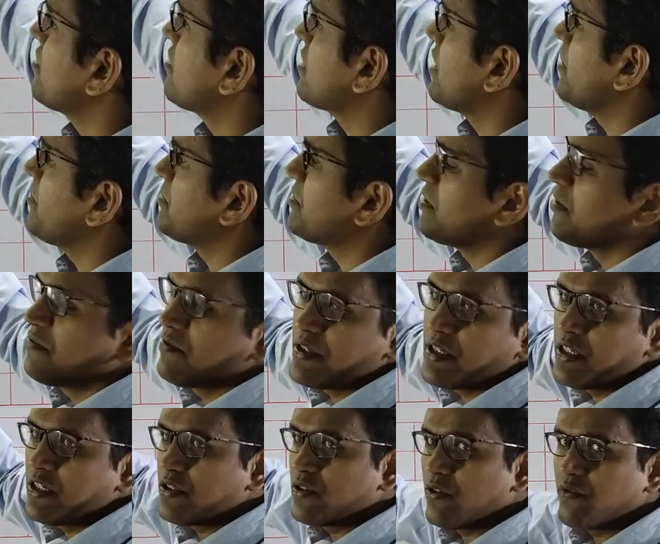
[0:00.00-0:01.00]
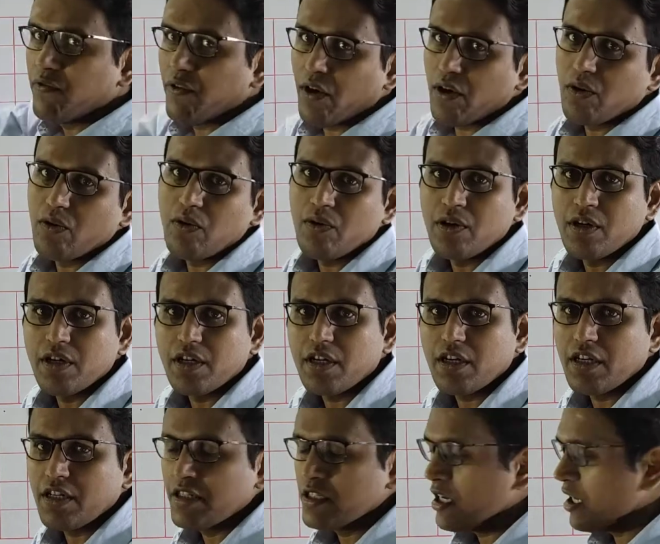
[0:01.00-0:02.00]
steps we need to follow
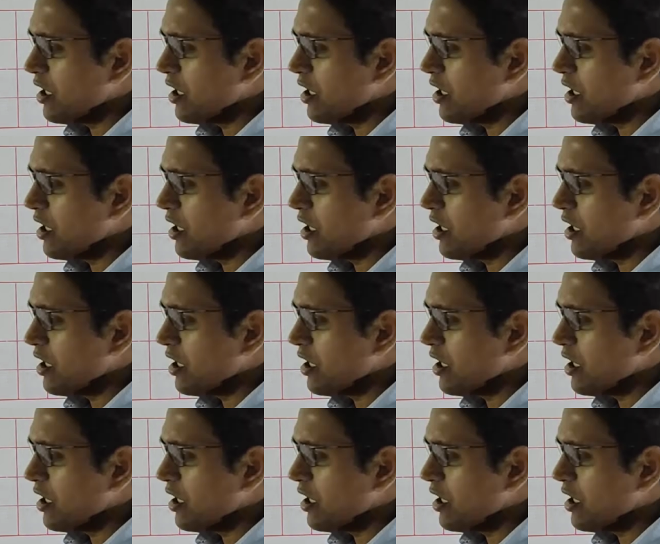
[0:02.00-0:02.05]
in the